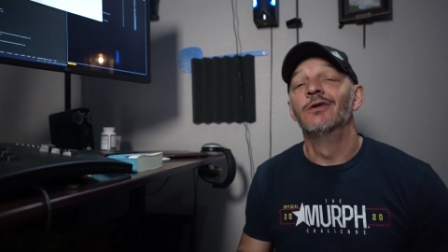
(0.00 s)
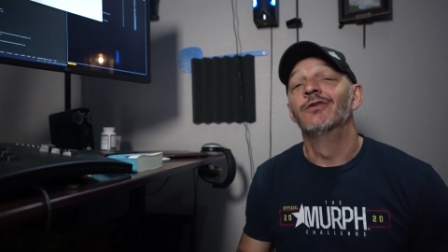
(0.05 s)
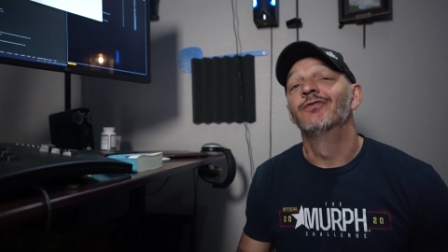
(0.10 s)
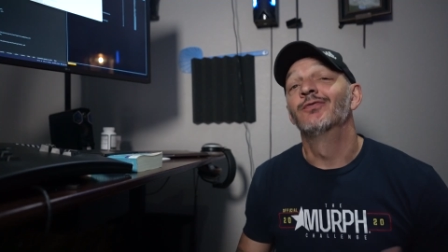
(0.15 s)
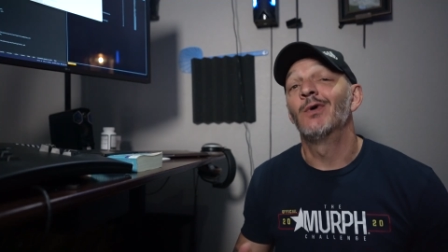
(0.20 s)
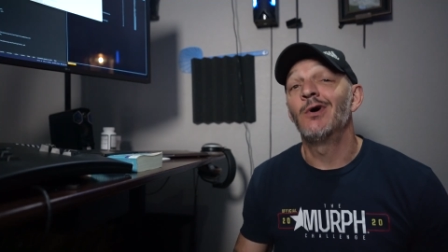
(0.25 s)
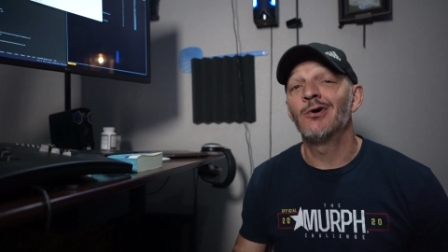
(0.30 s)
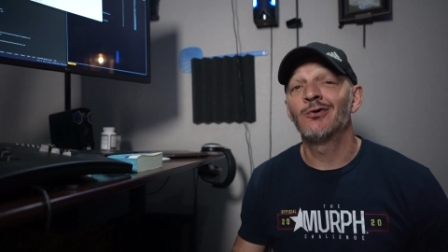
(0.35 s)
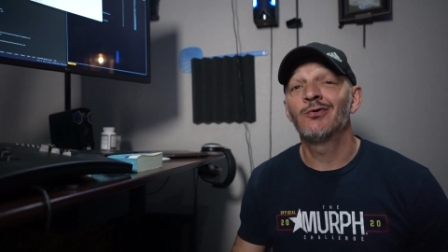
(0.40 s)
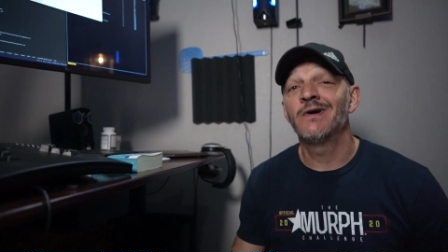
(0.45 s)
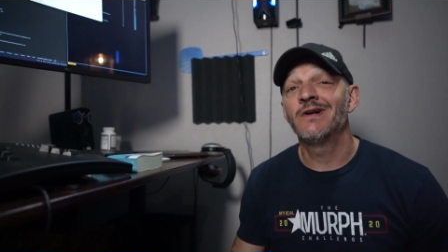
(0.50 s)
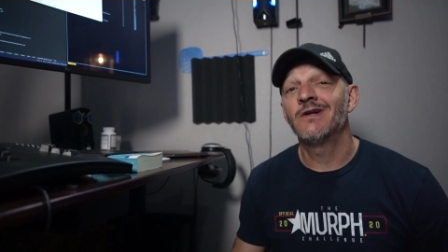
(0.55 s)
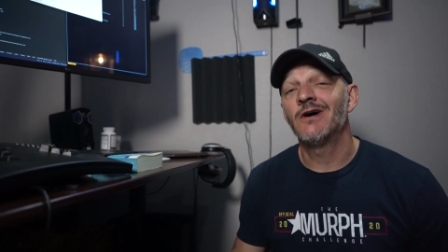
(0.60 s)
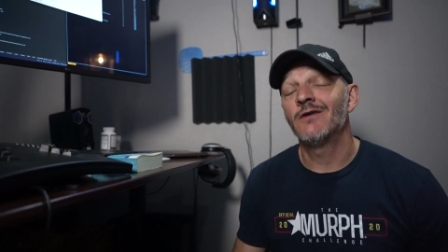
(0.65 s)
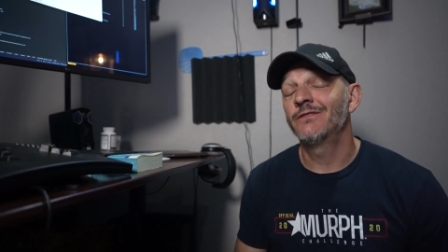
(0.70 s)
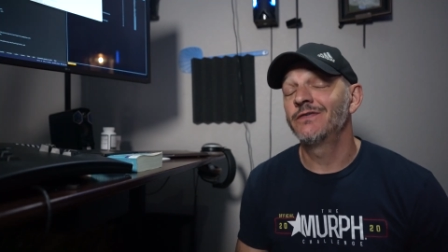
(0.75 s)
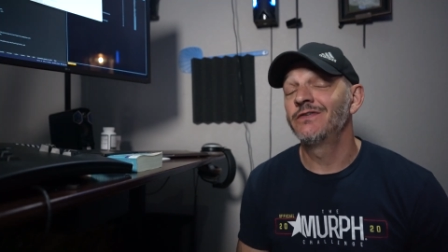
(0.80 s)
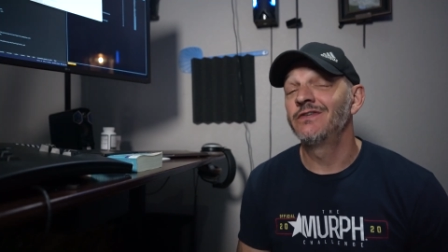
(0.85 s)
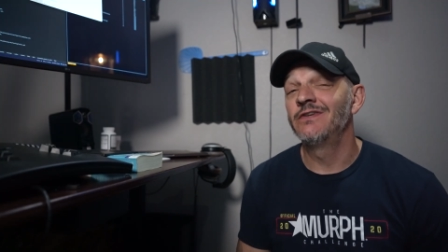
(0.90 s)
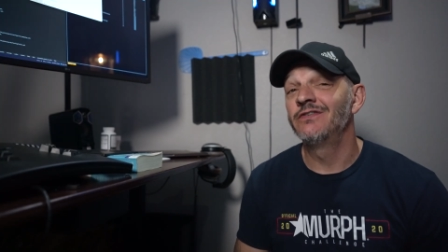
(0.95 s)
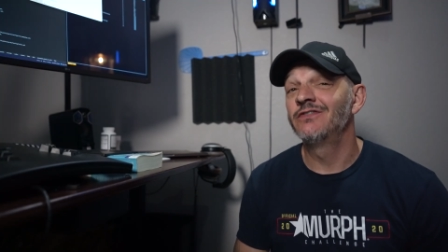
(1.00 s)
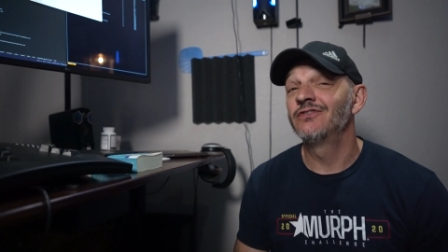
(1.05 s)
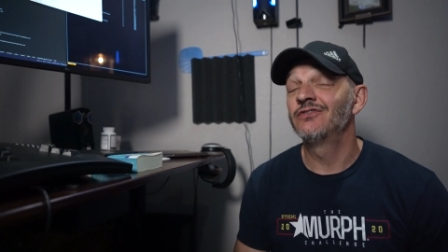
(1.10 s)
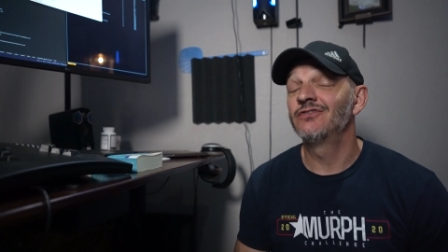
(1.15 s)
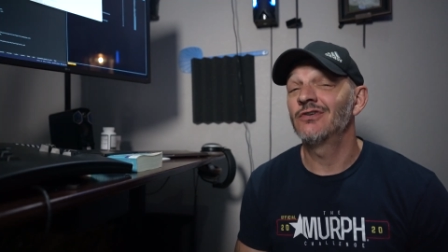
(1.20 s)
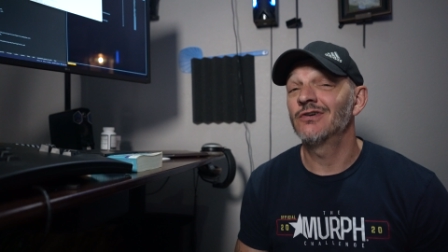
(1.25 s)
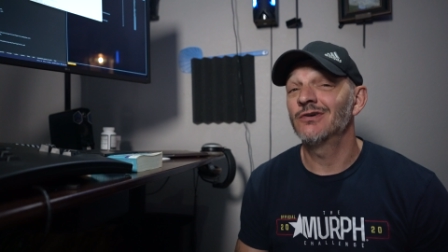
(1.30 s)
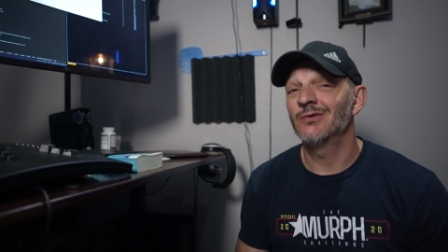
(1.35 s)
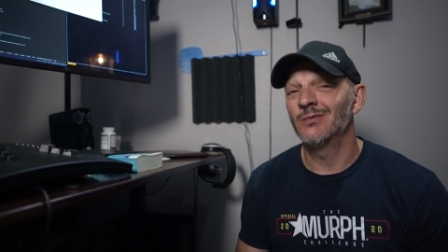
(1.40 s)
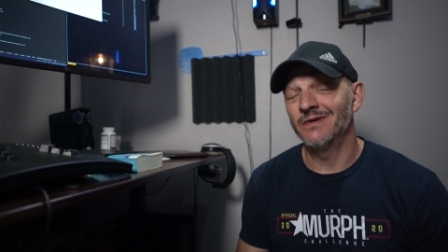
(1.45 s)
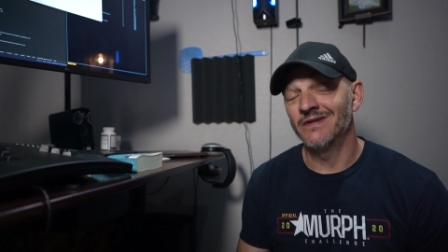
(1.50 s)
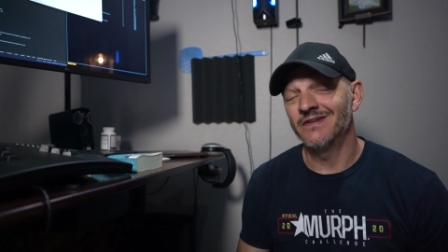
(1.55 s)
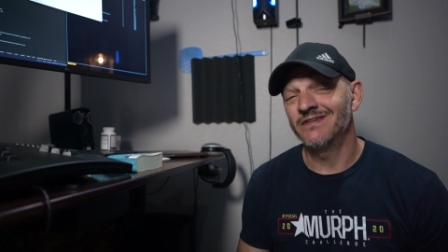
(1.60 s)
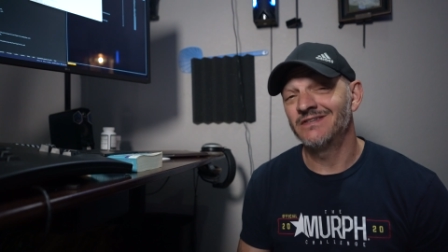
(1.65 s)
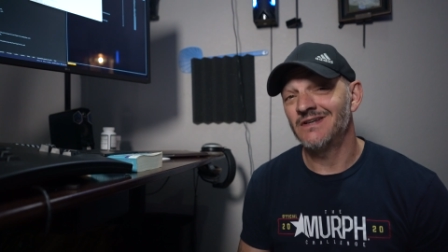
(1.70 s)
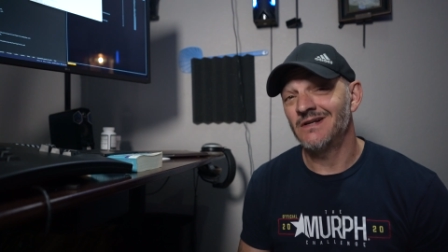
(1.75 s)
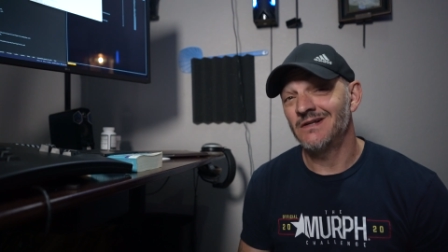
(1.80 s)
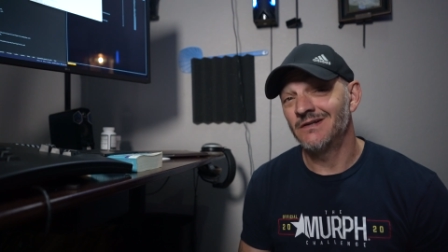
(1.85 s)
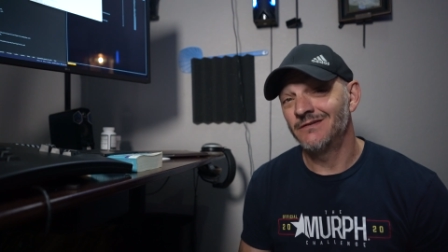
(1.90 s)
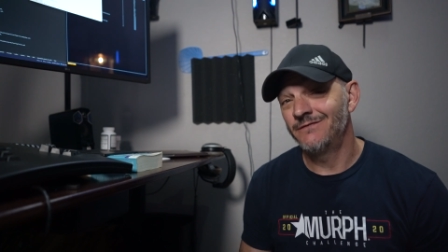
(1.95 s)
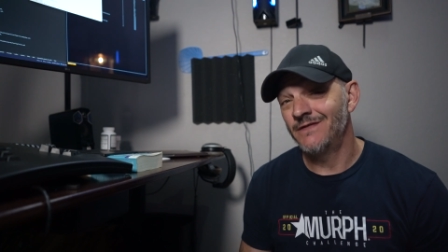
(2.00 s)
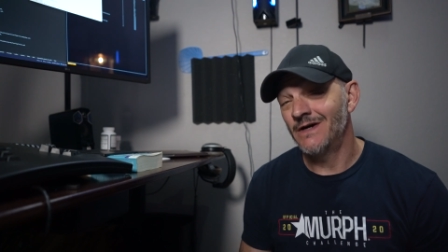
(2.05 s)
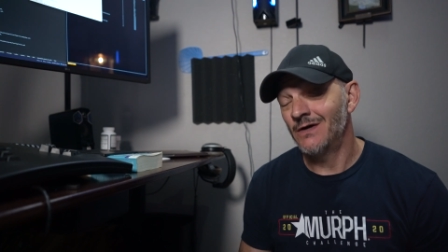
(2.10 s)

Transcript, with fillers: So all great offices start with a solid